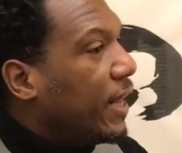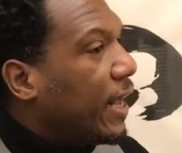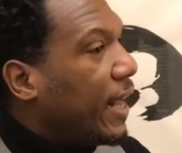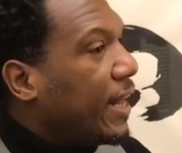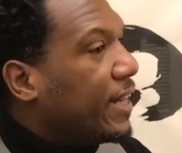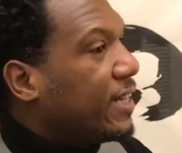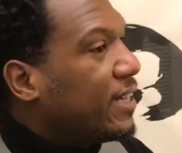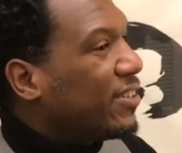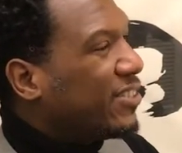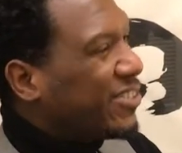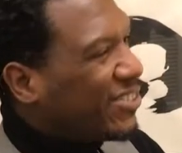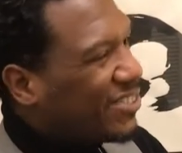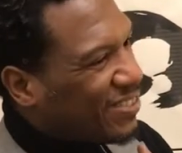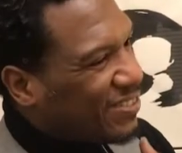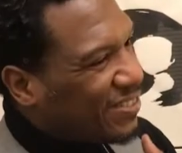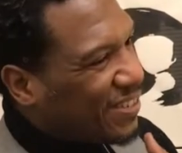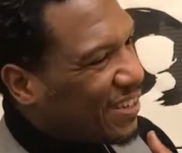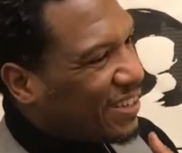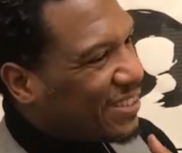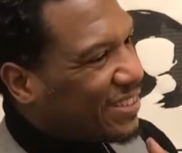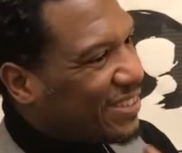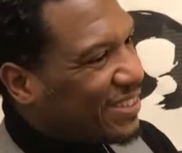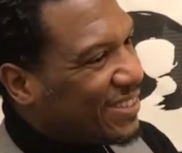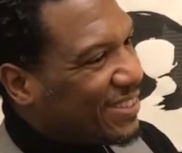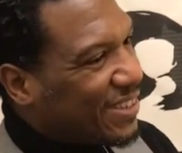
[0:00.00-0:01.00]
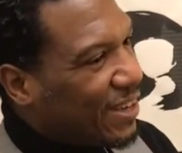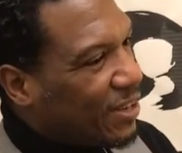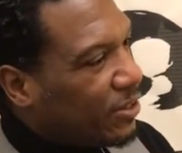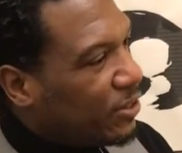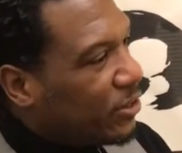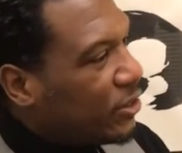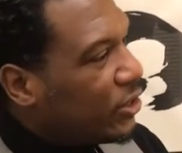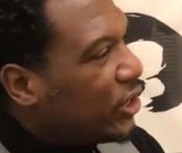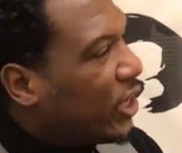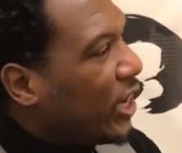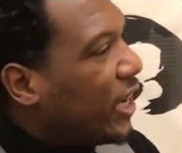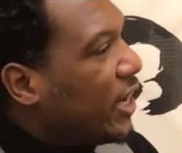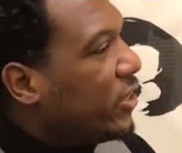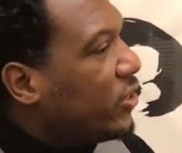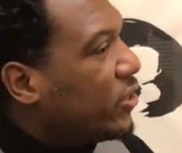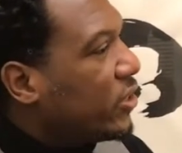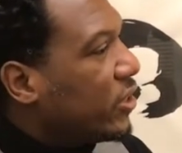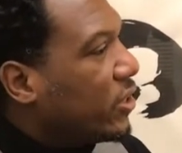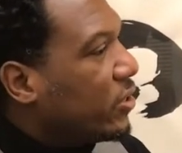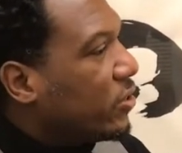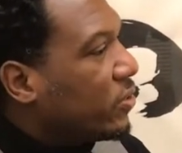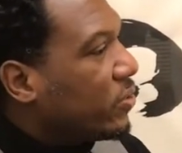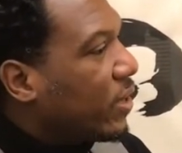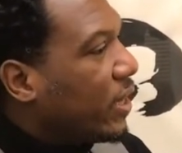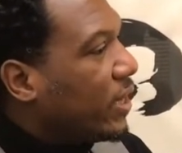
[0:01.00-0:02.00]
And there's subtle
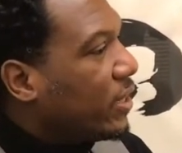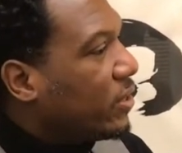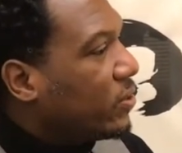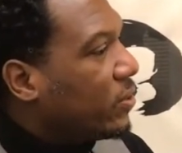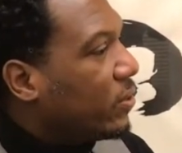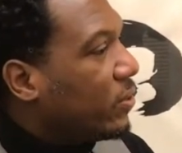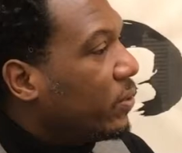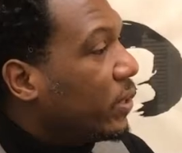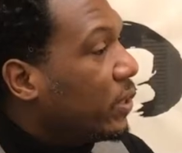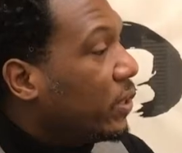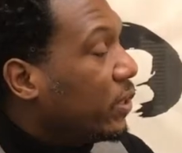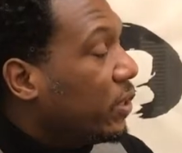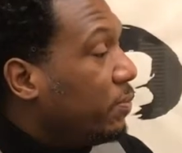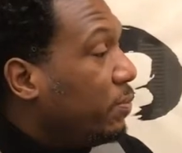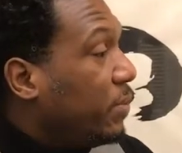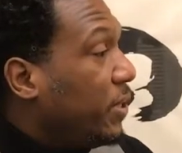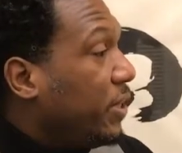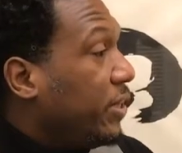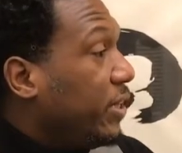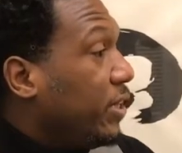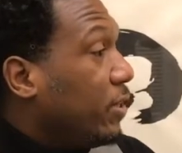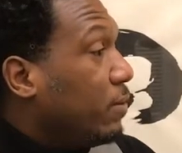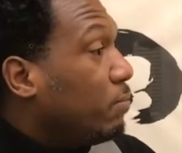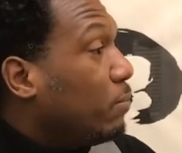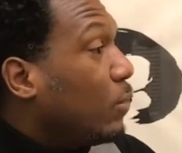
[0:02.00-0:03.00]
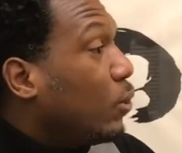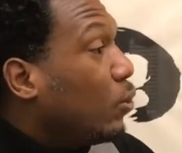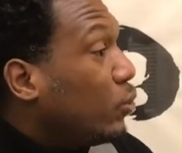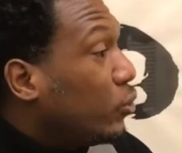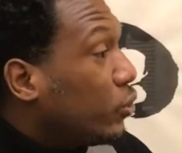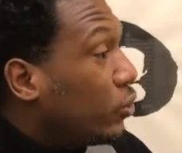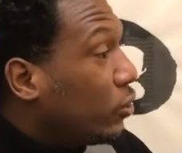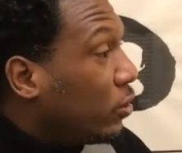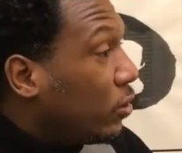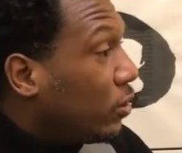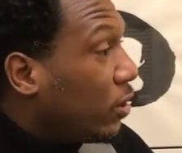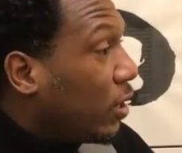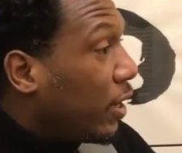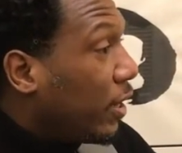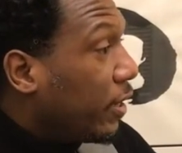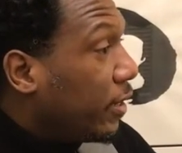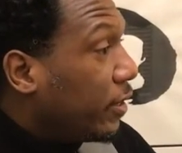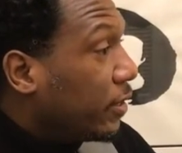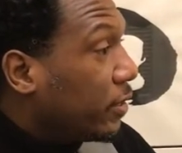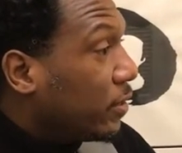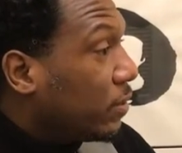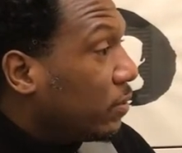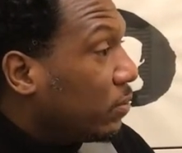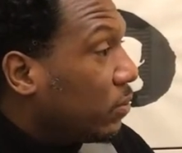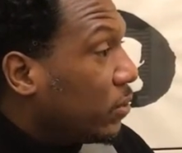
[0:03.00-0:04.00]
changes, right? So it could be the emotional
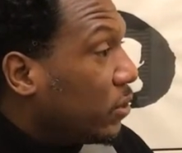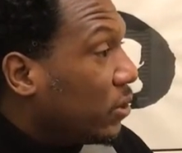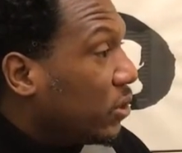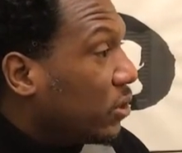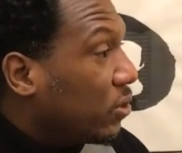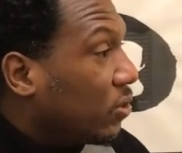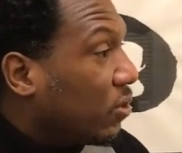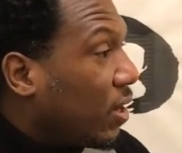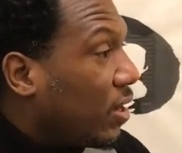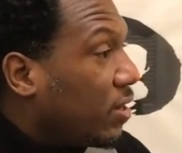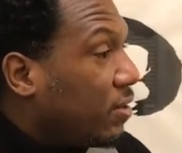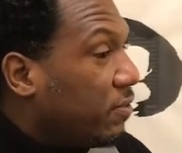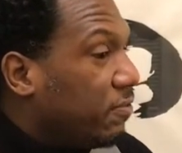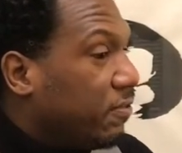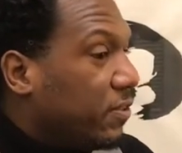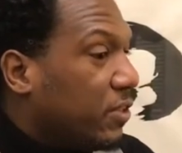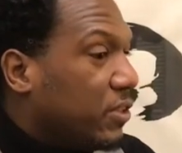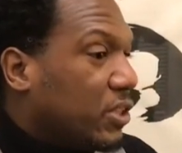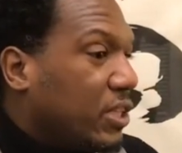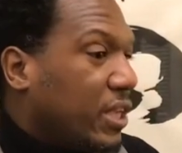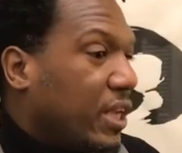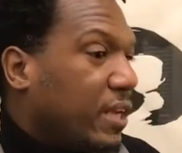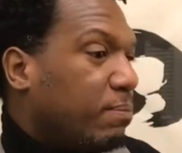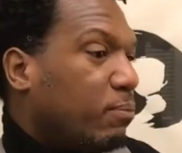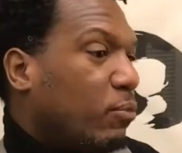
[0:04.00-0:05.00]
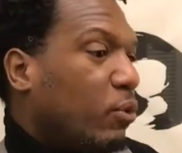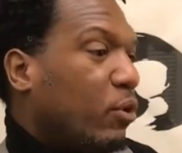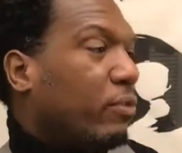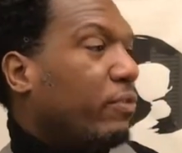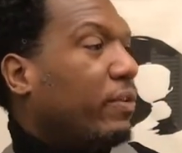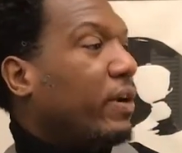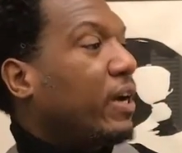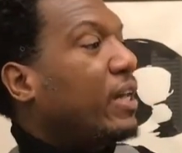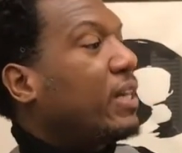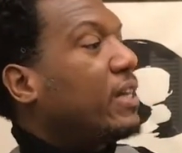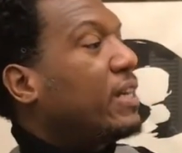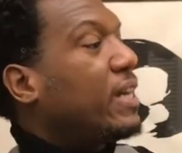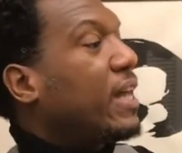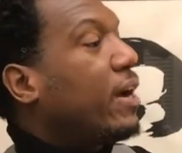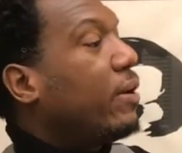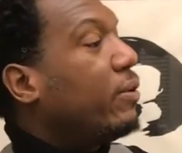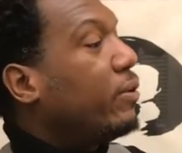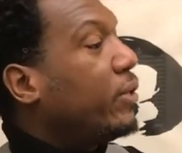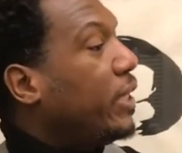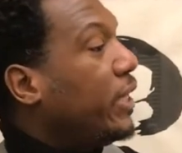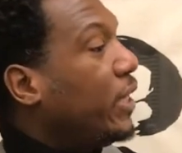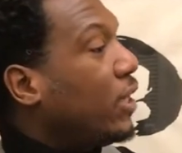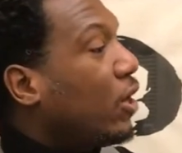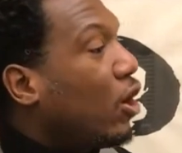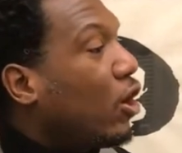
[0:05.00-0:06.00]
heart, which kind of feels like more of a
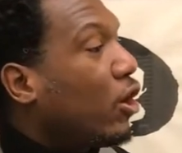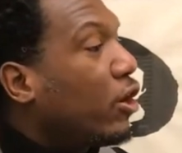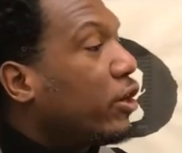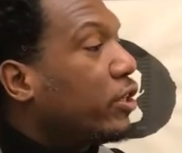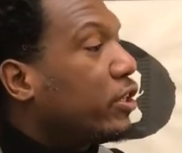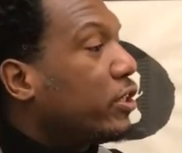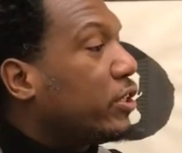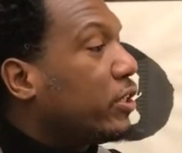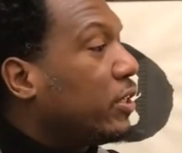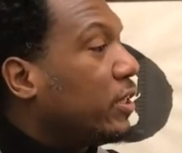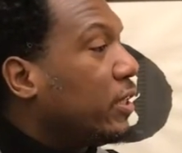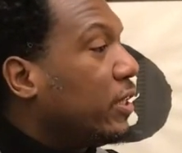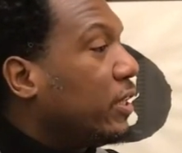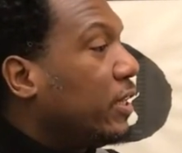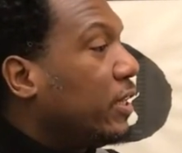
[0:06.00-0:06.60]
cloudy heart